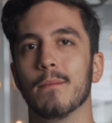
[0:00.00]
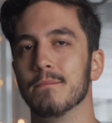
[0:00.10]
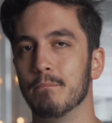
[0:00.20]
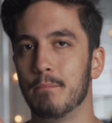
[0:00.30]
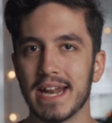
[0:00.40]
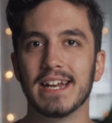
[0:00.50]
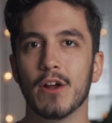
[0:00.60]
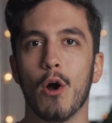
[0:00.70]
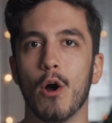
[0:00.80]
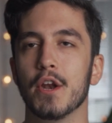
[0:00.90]
I'm betting
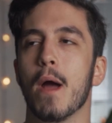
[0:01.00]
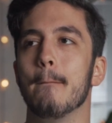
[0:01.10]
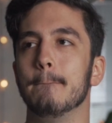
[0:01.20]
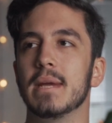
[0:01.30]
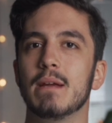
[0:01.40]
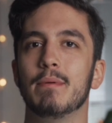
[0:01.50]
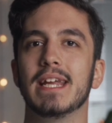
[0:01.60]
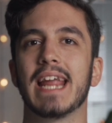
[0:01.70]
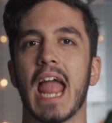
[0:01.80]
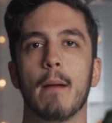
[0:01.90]
on me
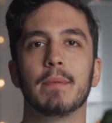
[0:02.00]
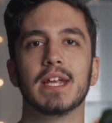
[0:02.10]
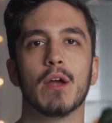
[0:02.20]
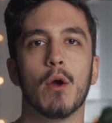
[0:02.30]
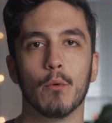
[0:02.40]
being happy